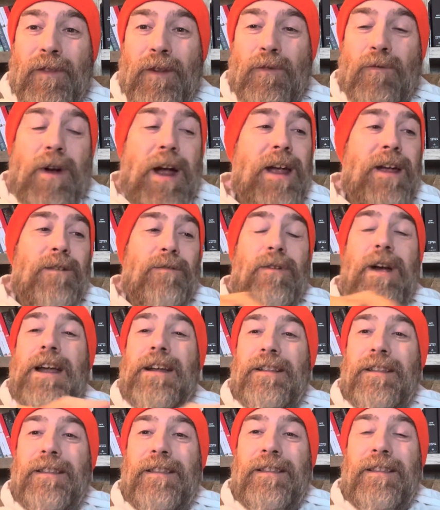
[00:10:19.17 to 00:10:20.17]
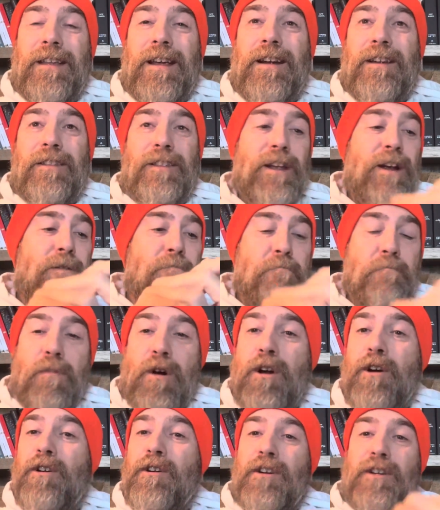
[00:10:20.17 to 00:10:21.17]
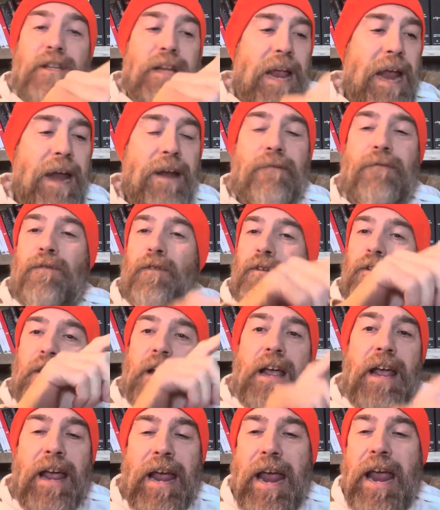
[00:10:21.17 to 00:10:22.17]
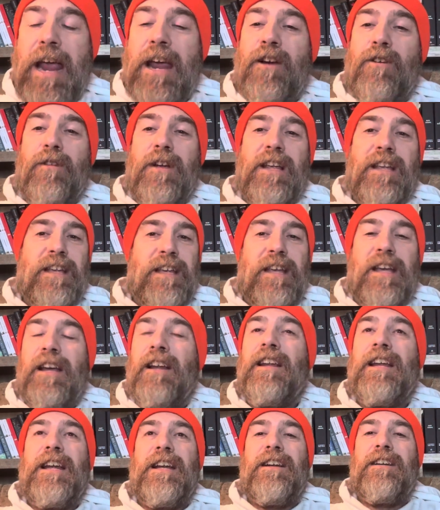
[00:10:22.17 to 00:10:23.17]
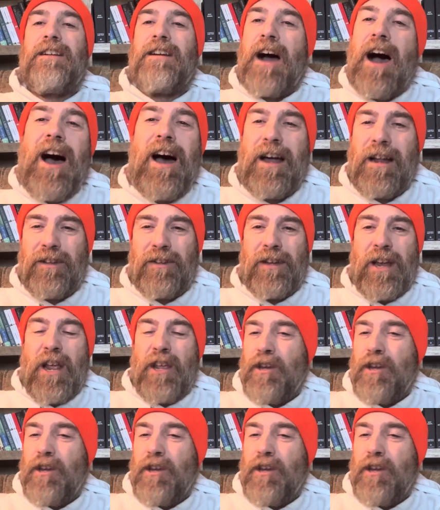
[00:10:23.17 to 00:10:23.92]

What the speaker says: Right. They're murderous, hateful, angry, killing gods.